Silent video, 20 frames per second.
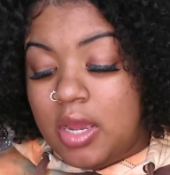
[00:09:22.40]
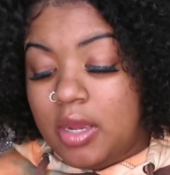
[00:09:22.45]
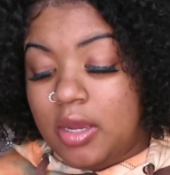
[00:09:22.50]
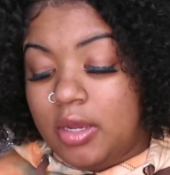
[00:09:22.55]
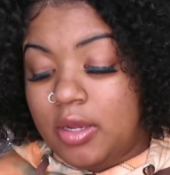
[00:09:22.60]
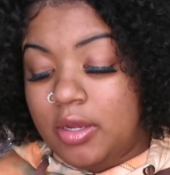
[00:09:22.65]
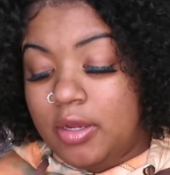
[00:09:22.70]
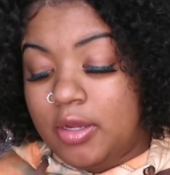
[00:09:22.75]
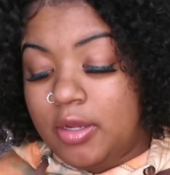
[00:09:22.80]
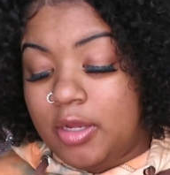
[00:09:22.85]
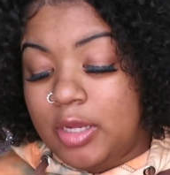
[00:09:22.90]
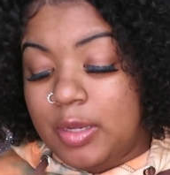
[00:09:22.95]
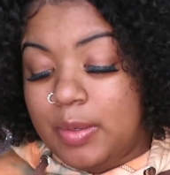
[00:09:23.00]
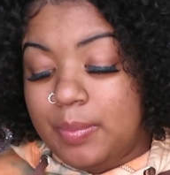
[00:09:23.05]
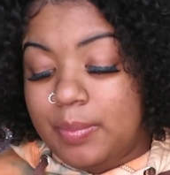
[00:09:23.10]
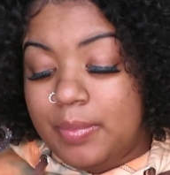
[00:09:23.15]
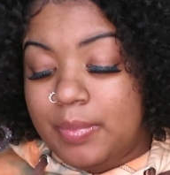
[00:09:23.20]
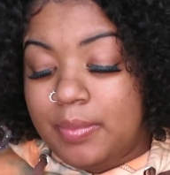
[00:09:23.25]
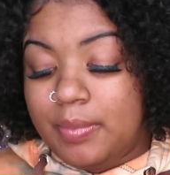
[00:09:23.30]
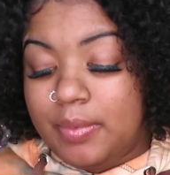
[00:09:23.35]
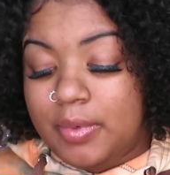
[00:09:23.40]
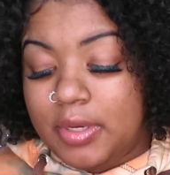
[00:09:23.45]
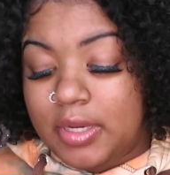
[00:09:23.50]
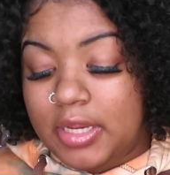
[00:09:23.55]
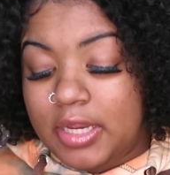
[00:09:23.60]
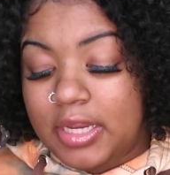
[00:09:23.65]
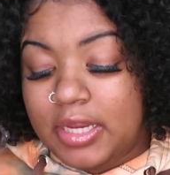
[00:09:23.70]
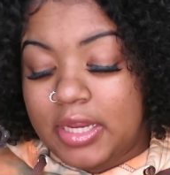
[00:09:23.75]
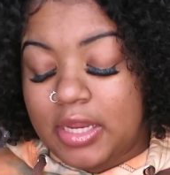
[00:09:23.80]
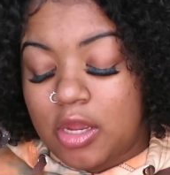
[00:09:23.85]

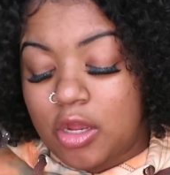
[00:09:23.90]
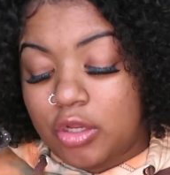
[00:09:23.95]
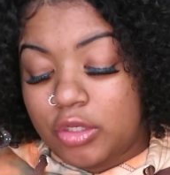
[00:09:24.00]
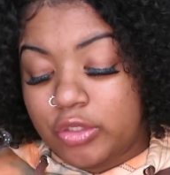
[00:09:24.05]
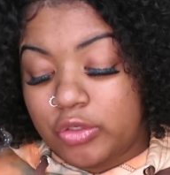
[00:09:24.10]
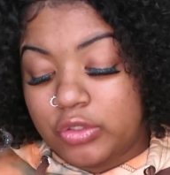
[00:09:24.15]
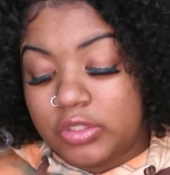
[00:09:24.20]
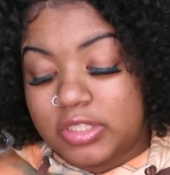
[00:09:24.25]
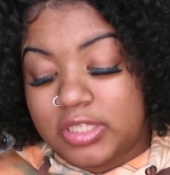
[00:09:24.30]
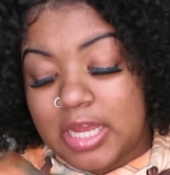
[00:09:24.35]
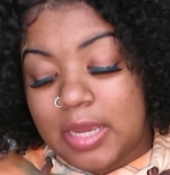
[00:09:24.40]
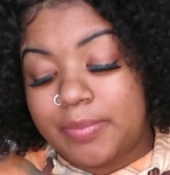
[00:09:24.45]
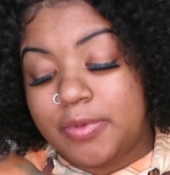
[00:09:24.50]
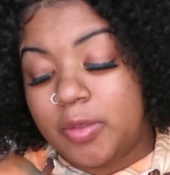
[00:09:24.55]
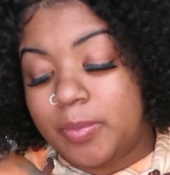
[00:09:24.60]
It can also stop